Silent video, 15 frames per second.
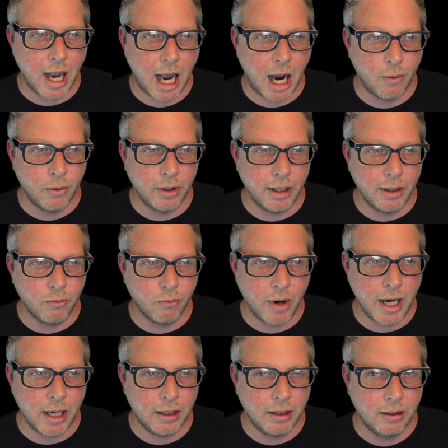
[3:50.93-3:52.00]
hourly
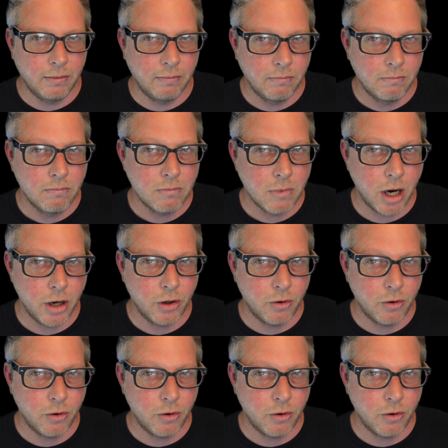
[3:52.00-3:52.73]
rate on your